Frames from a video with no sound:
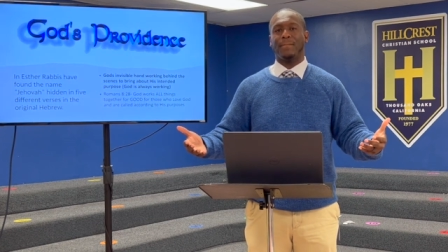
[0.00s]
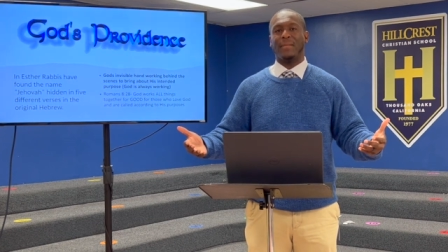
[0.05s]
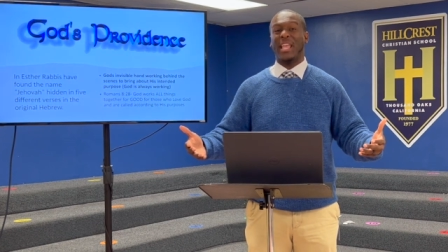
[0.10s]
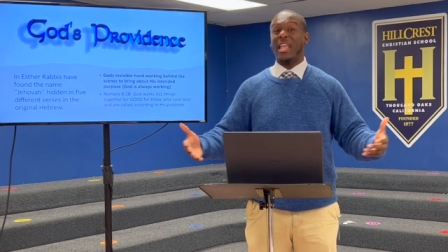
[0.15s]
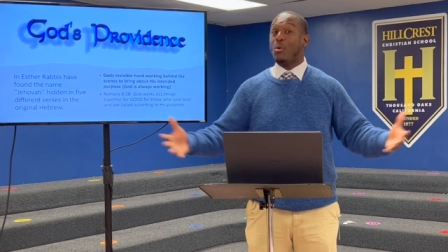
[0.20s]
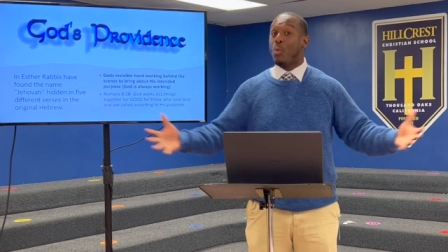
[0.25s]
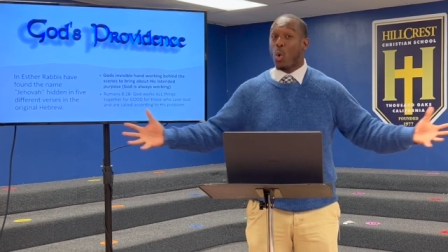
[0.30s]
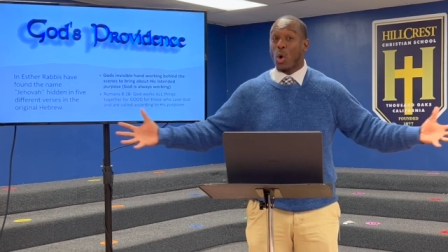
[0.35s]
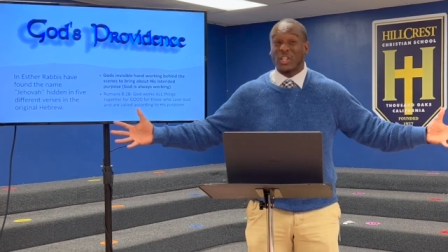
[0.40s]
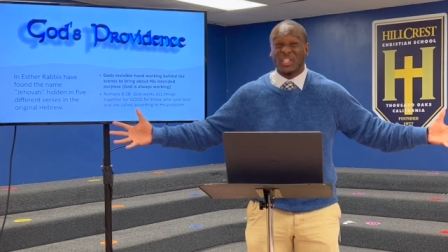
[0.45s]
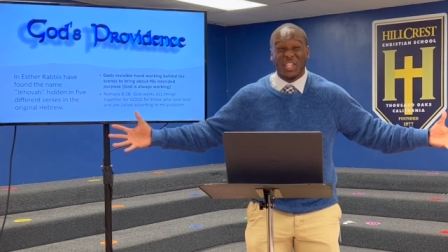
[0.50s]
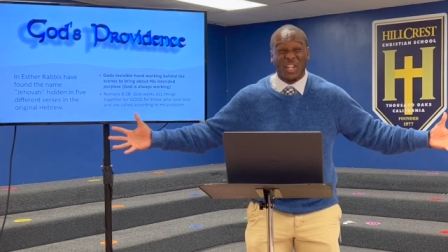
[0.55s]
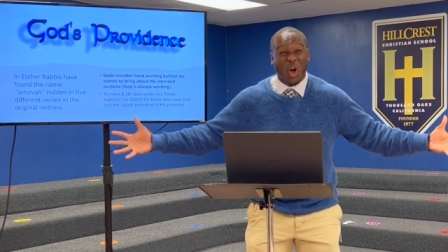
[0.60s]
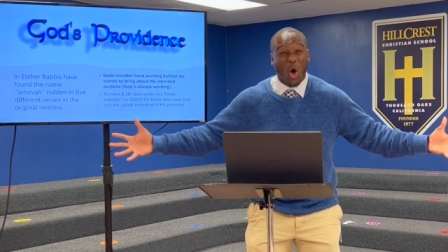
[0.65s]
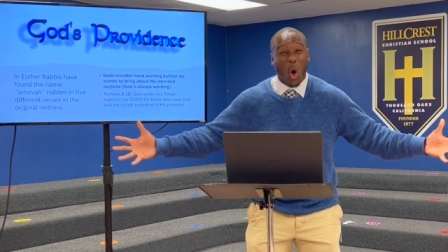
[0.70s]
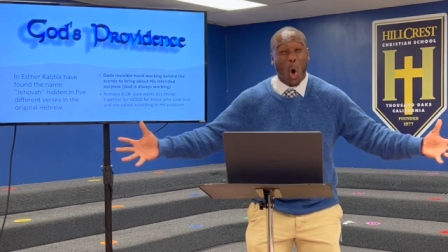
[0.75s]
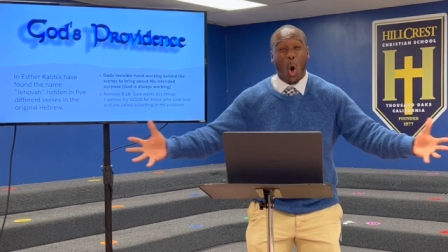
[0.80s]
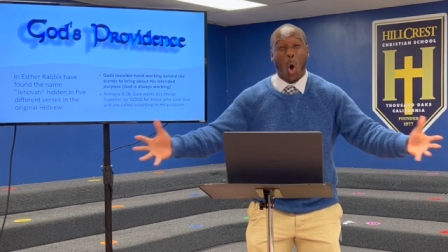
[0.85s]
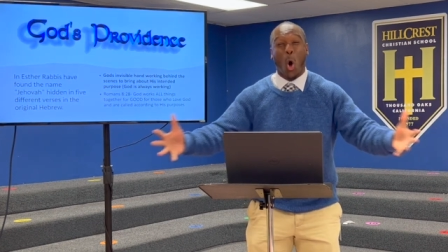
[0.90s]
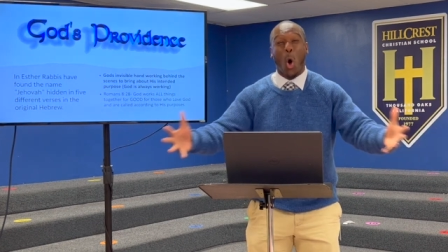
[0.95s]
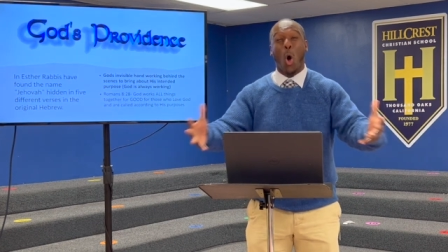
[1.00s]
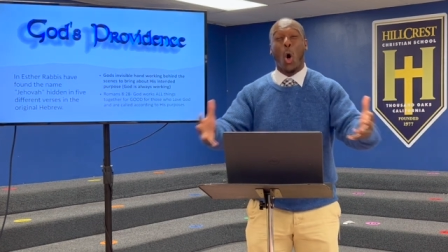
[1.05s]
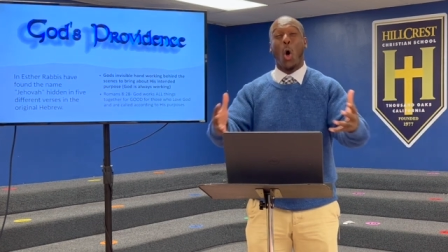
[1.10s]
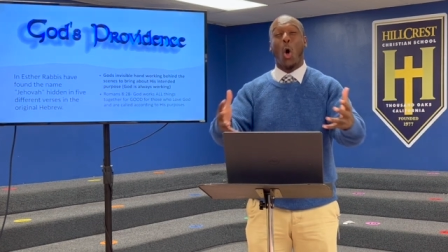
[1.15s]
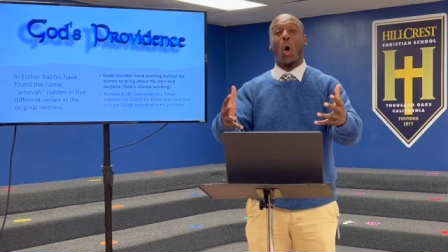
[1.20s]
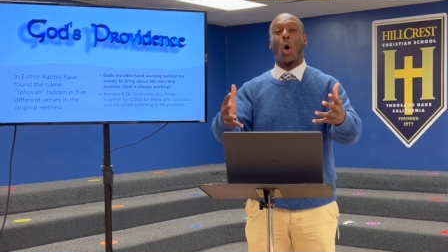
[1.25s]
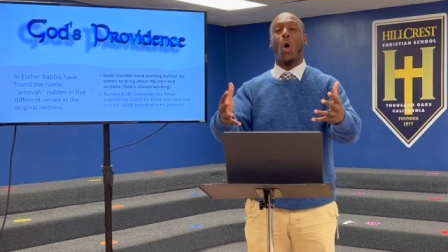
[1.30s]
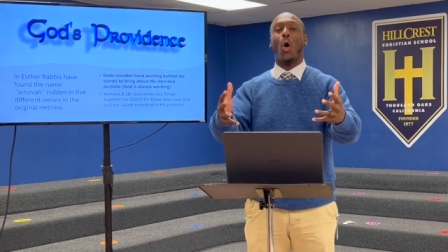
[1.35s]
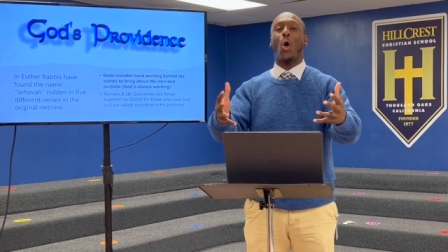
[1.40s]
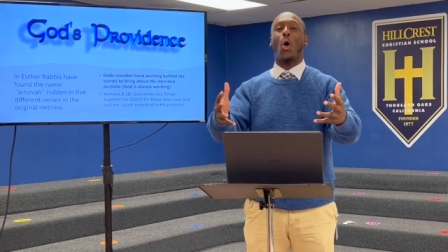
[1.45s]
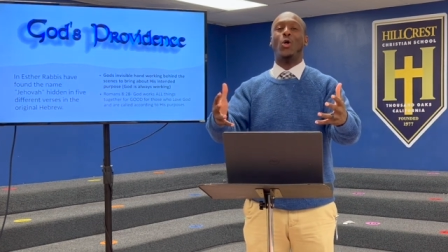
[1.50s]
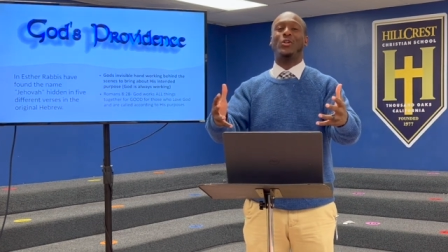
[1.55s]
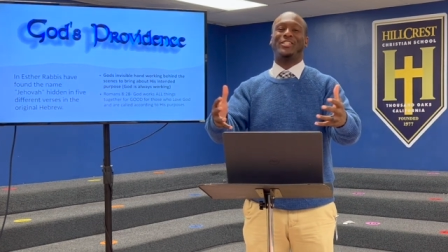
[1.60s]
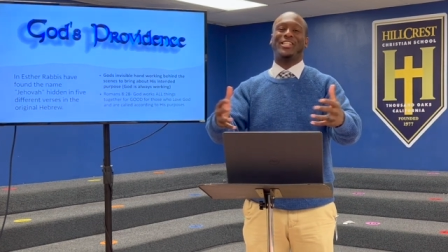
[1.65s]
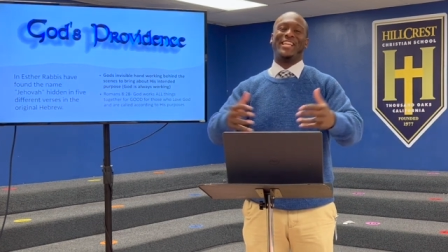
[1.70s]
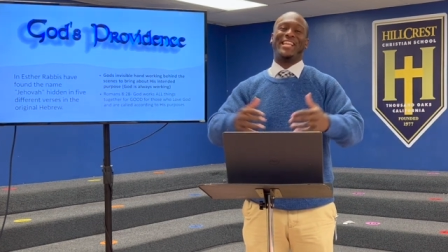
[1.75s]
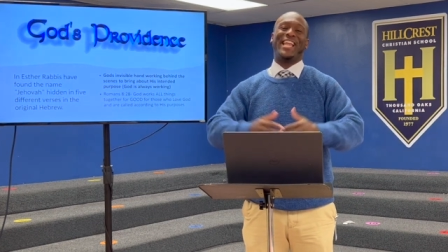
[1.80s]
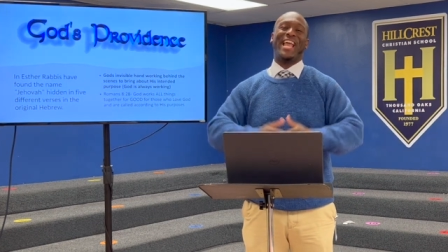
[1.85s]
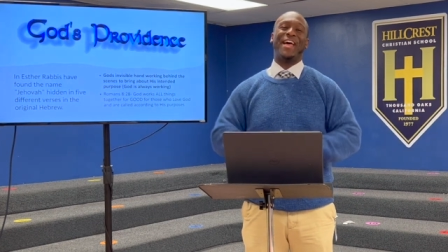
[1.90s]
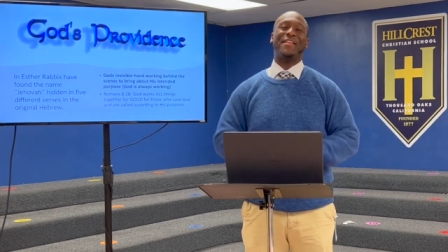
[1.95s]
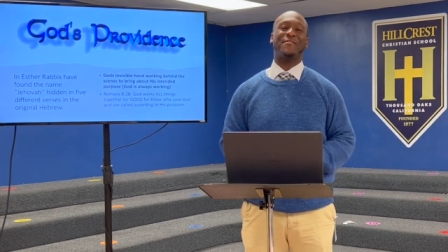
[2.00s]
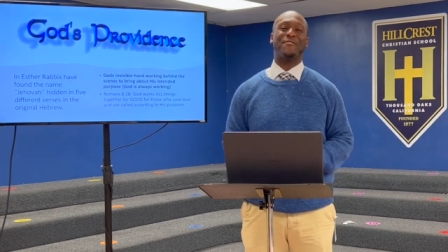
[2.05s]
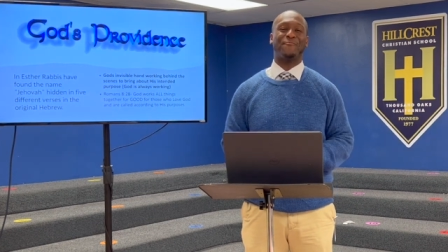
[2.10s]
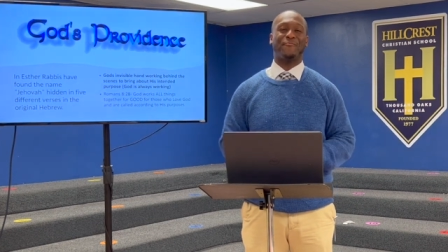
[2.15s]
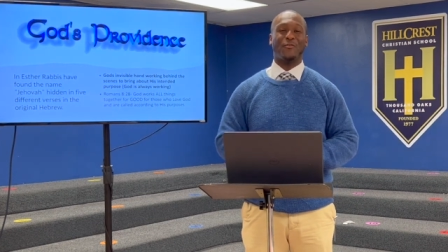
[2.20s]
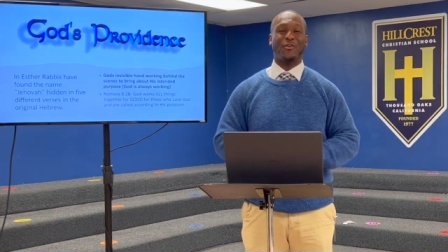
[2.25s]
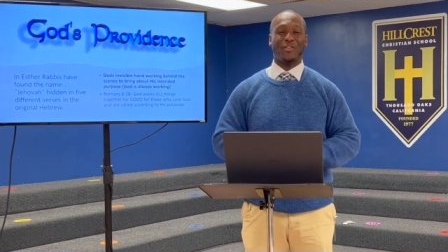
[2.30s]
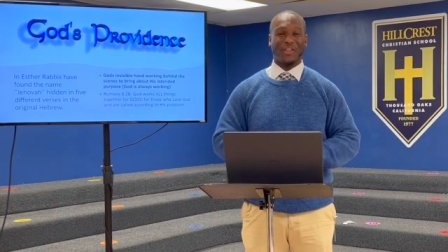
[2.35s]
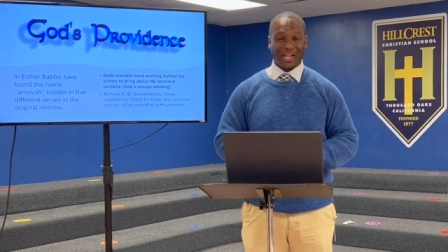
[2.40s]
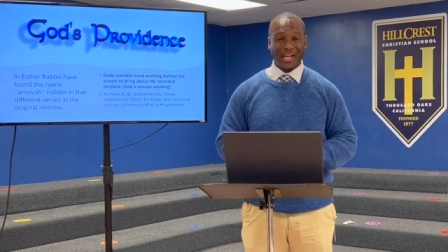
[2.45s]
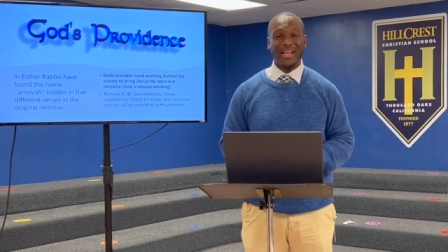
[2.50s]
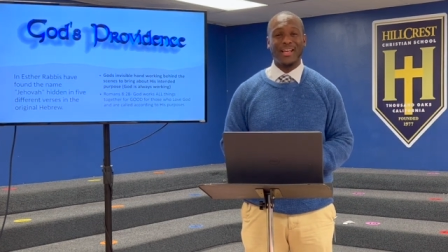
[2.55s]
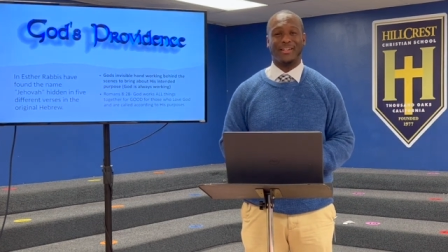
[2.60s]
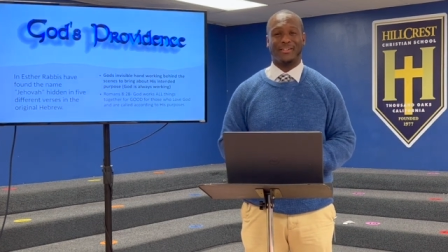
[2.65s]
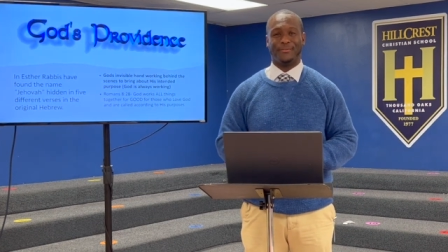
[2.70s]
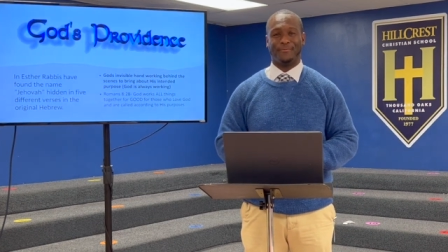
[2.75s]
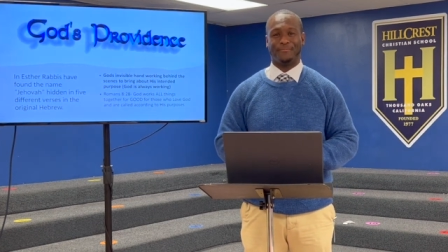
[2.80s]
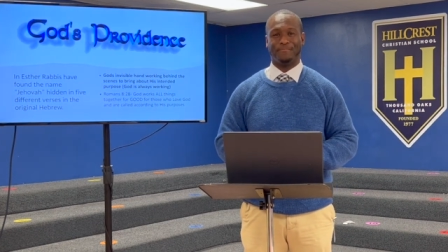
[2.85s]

He works it all together for the good.